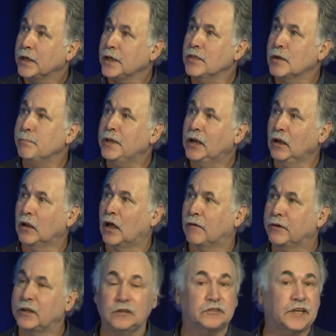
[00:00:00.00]
In the middle of
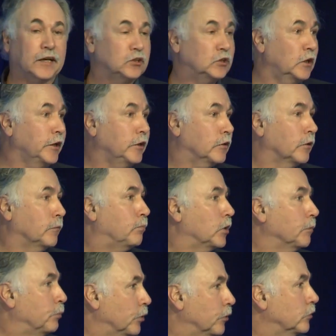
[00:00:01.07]
it is actually the
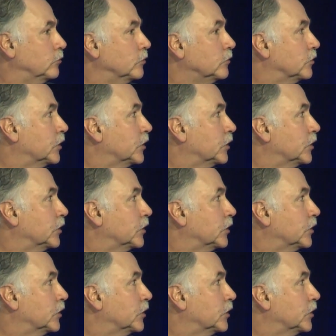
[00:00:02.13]
person,